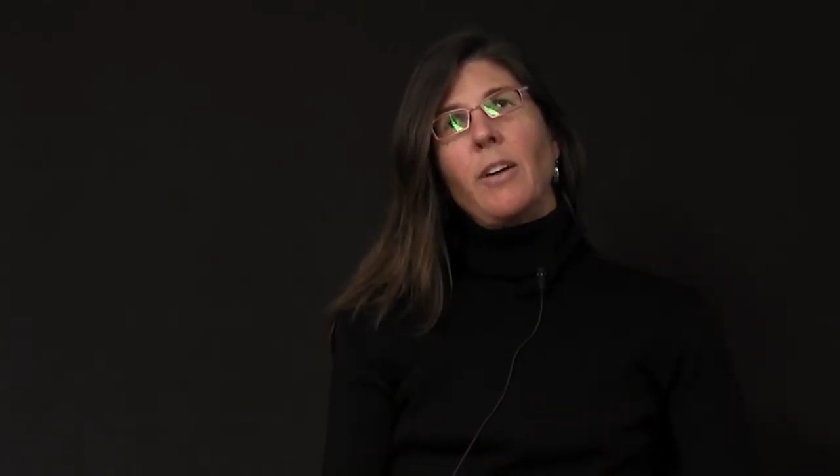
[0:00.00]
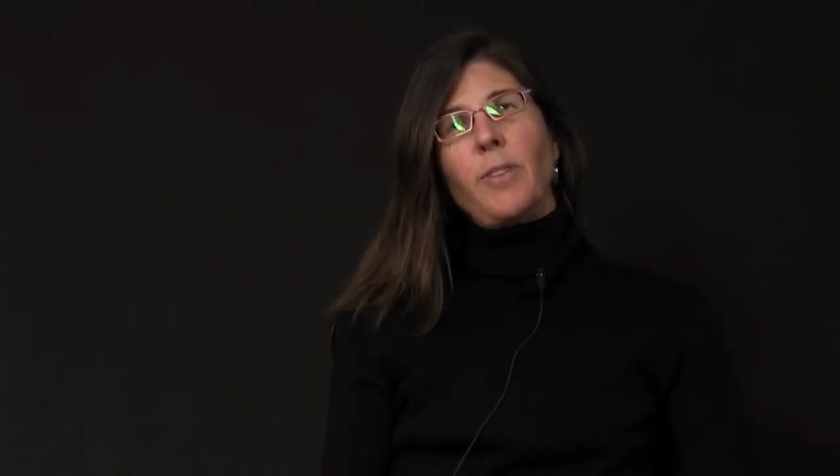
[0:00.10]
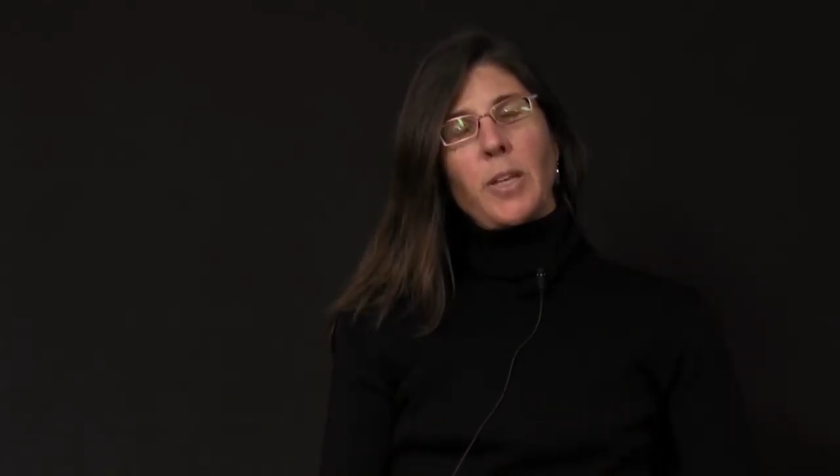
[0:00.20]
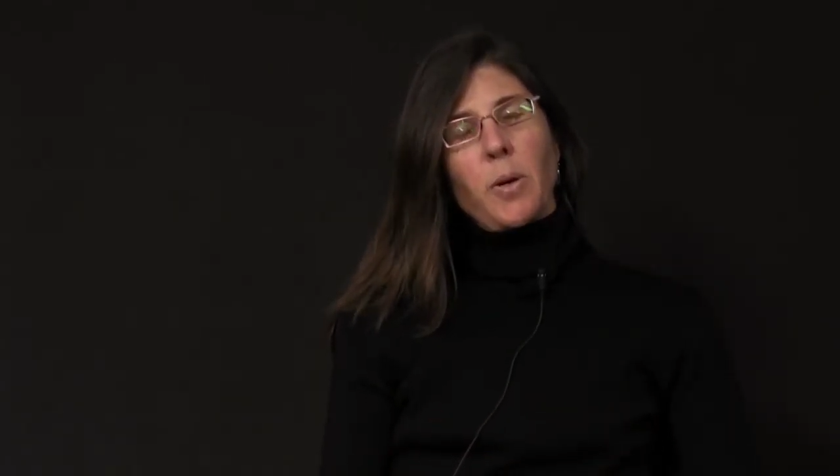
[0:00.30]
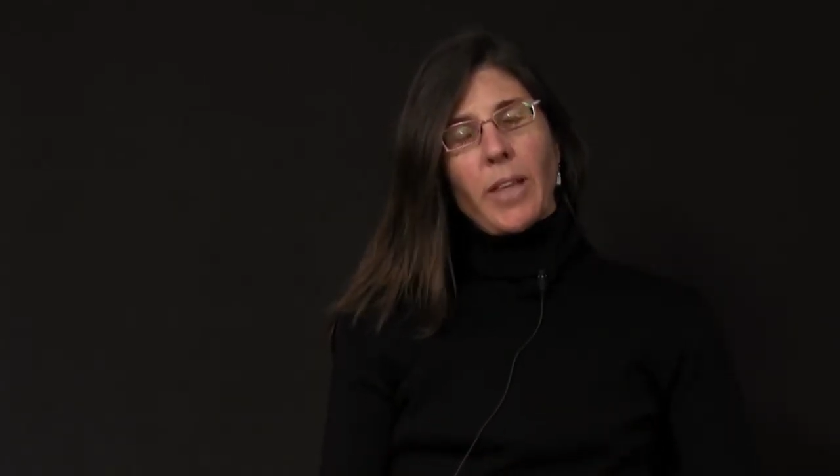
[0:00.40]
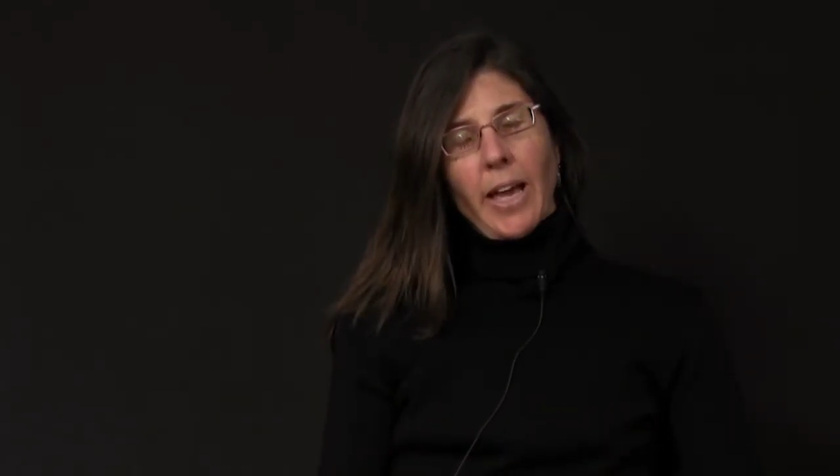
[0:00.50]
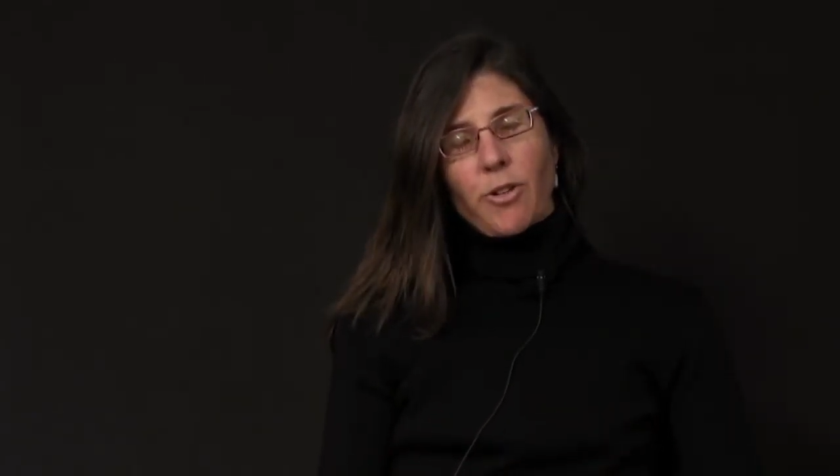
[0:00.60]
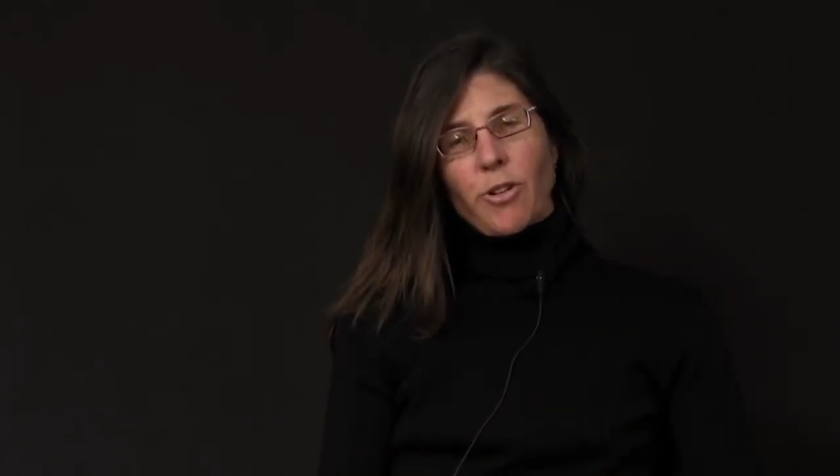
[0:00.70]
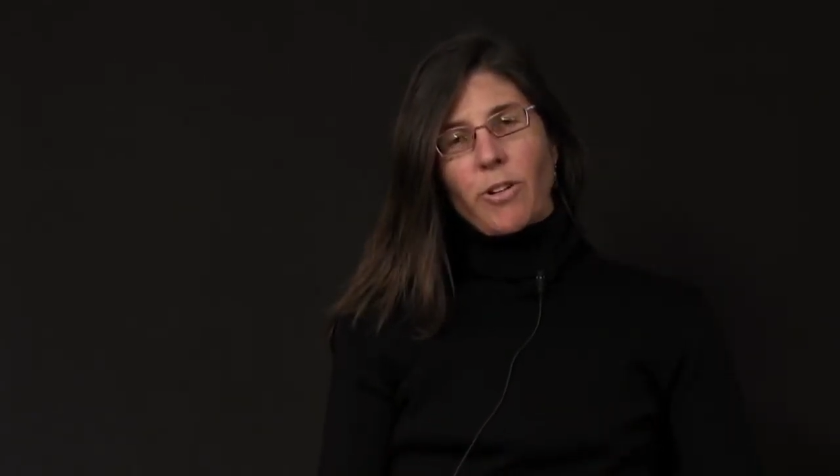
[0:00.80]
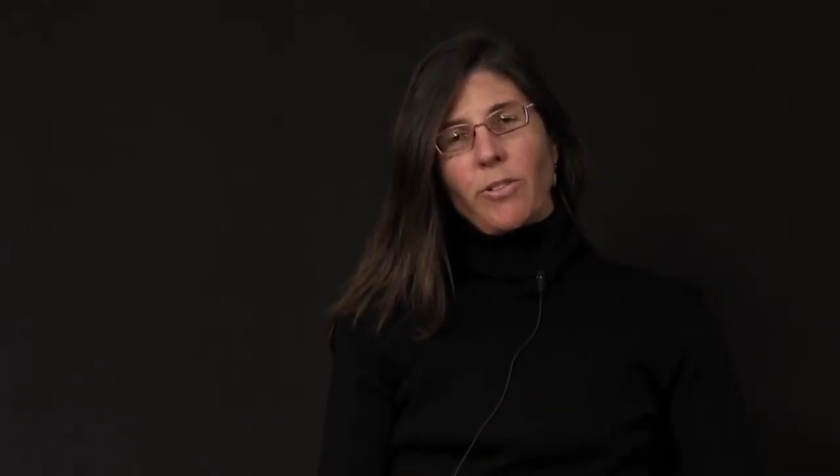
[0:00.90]
video
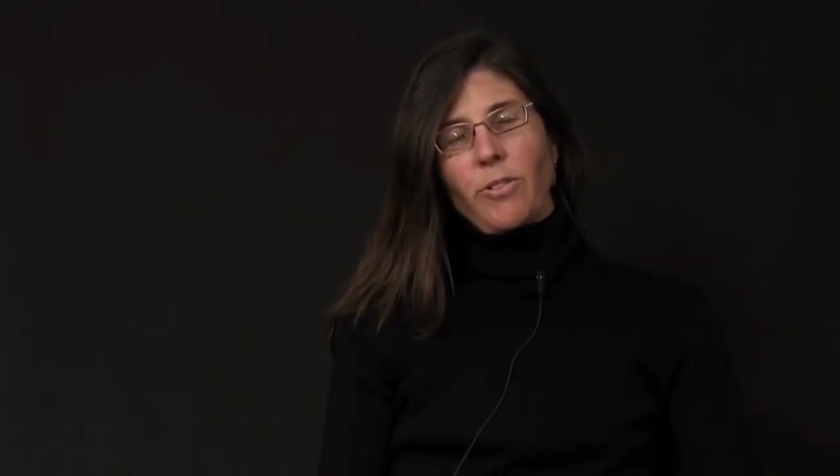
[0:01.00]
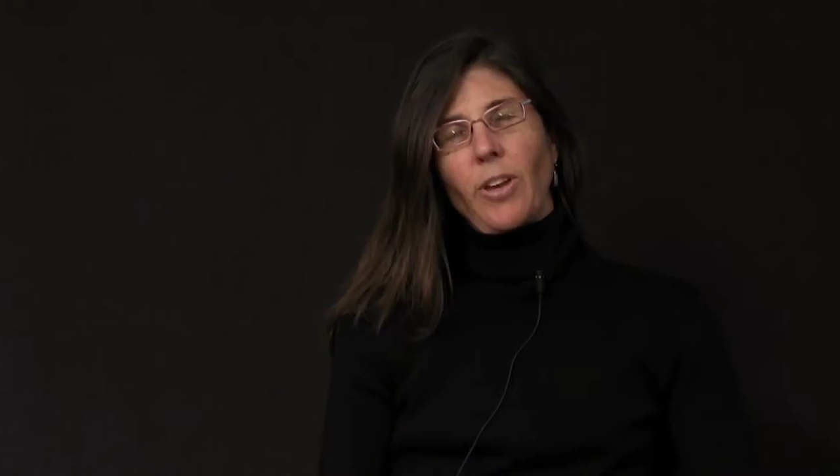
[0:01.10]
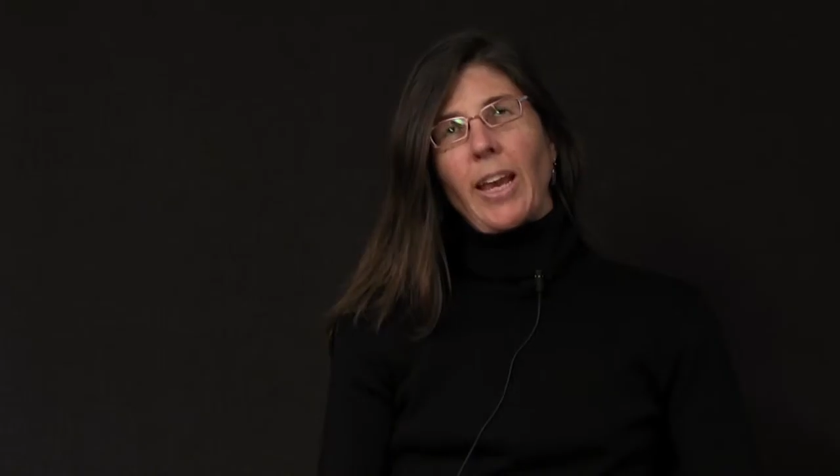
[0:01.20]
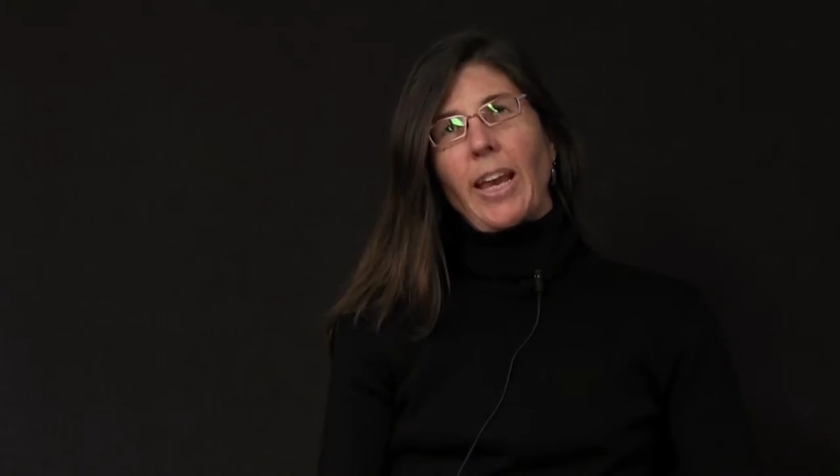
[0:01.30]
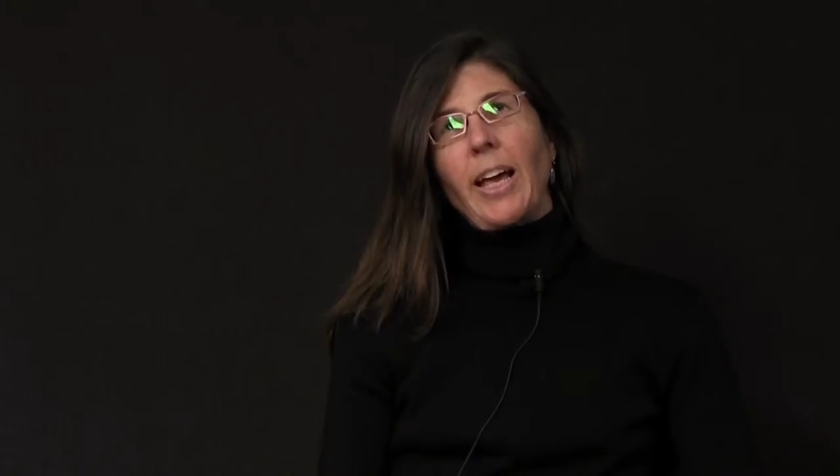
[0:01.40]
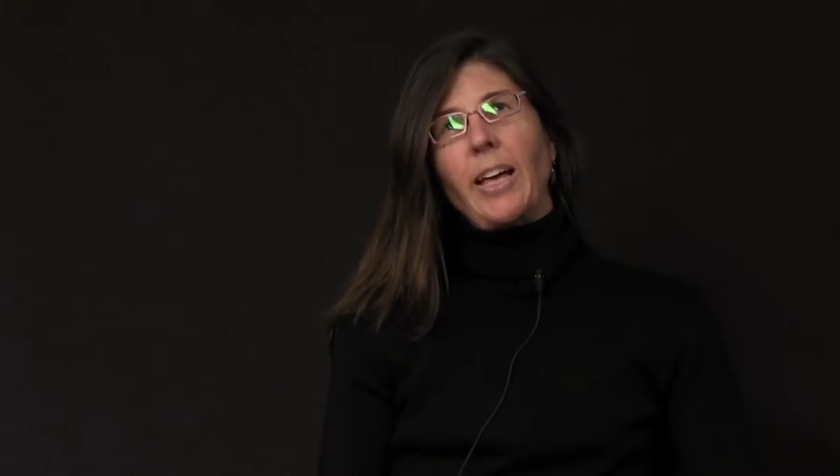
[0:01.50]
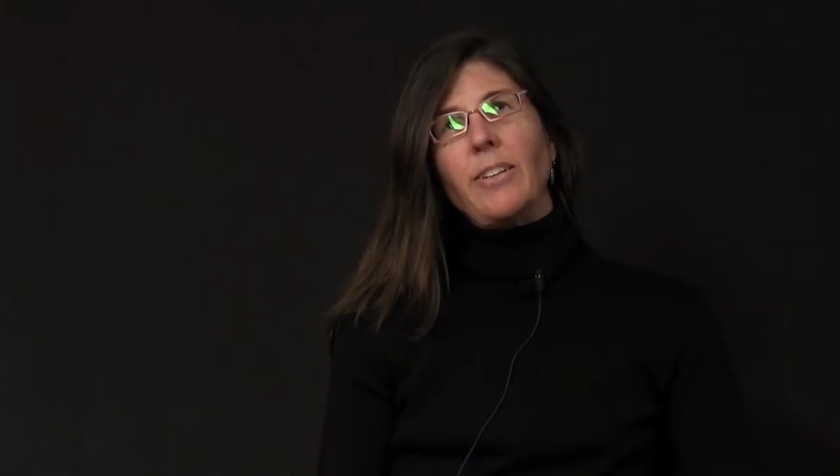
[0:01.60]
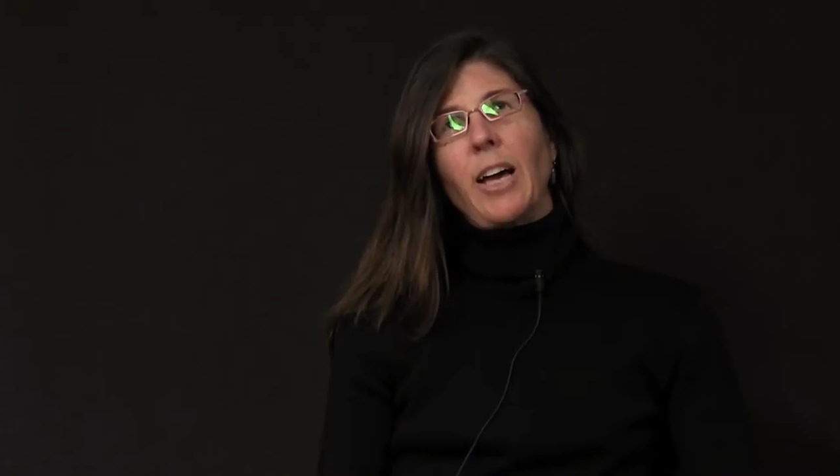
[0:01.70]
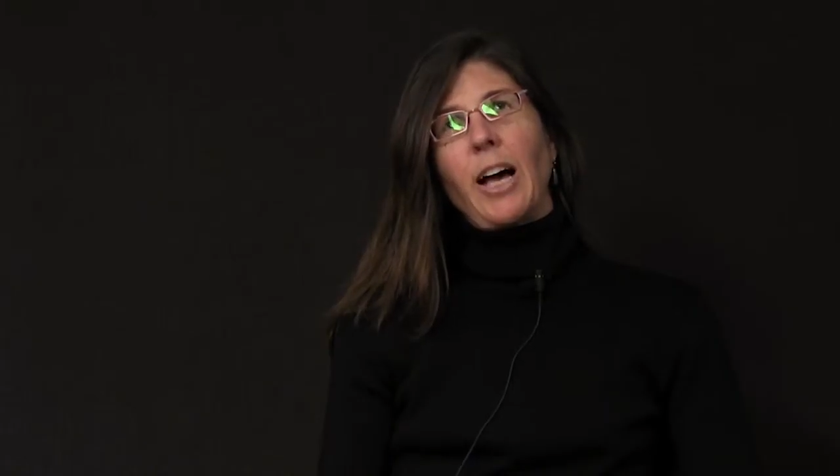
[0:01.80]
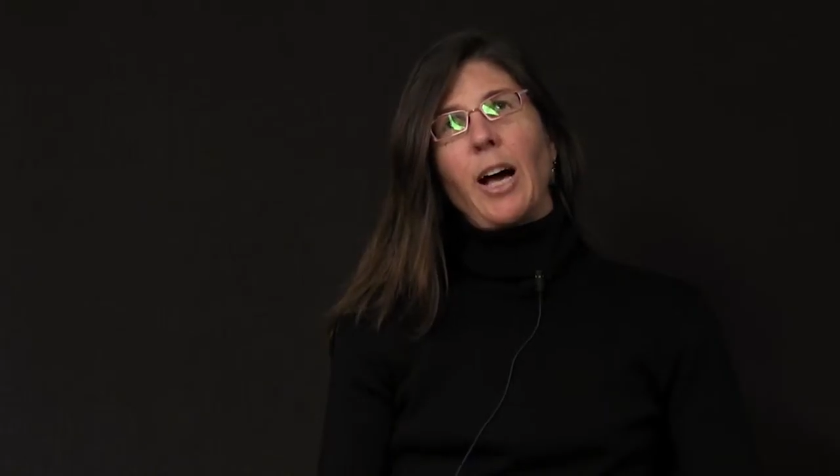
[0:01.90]
lectures
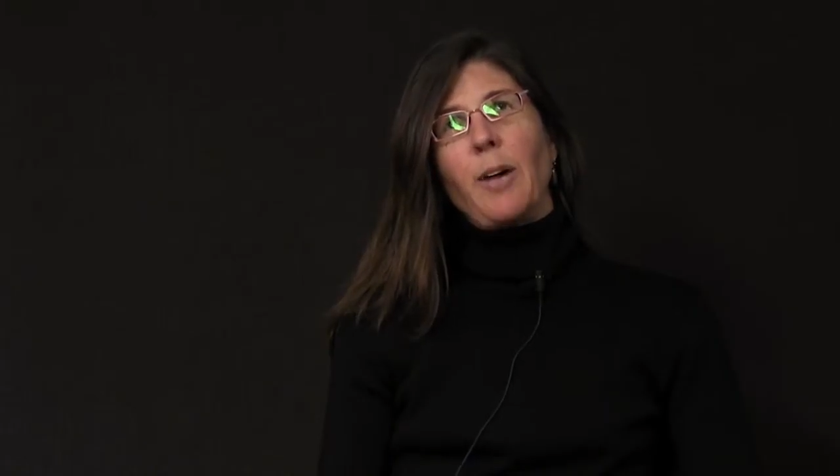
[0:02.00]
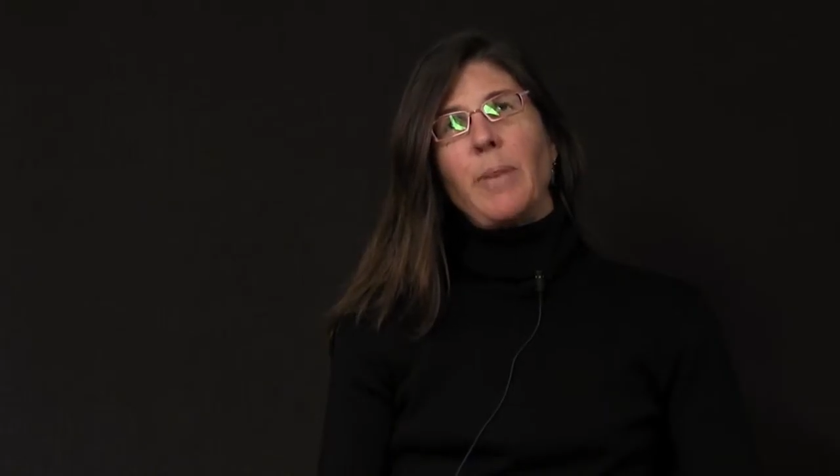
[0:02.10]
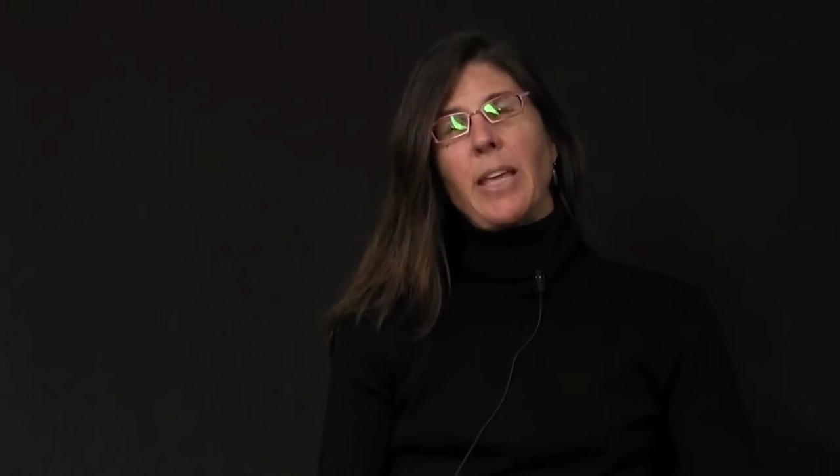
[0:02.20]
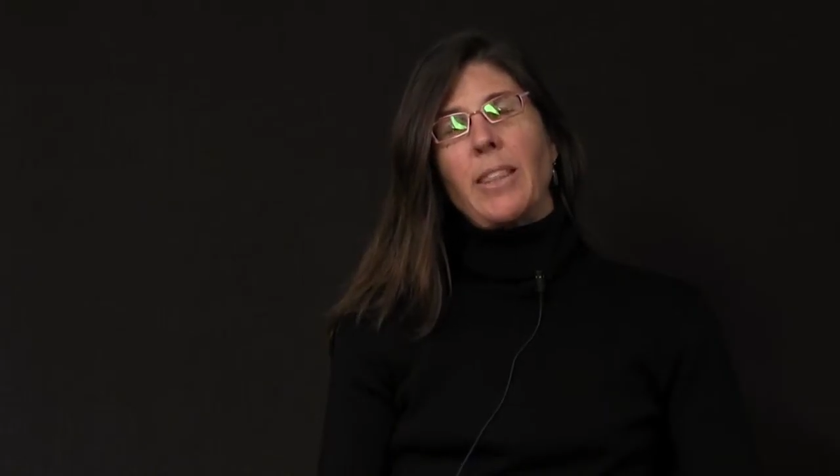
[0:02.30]
and um,